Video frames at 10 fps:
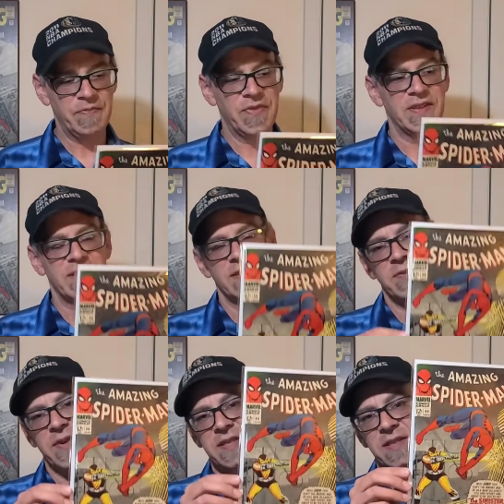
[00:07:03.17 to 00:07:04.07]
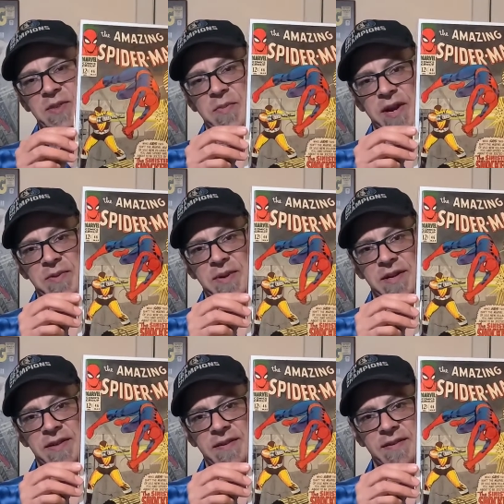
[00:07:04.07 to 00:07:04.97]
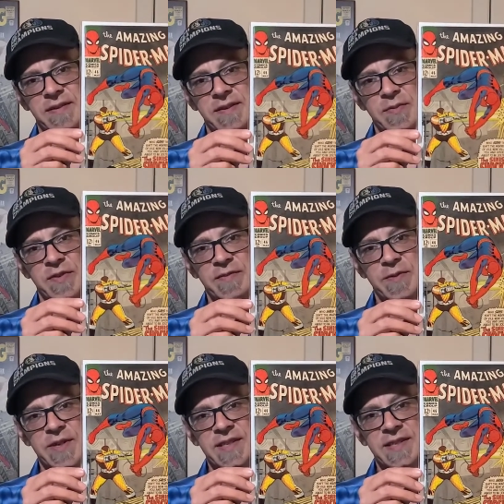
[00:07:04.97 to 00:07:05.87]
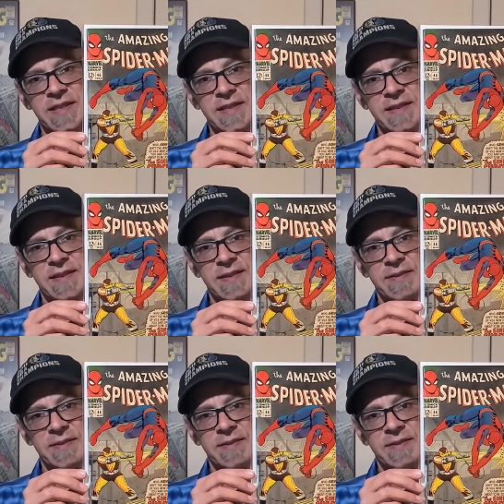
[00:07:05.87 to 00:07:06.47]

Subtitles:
And this is Amazing Spider-Man number 46.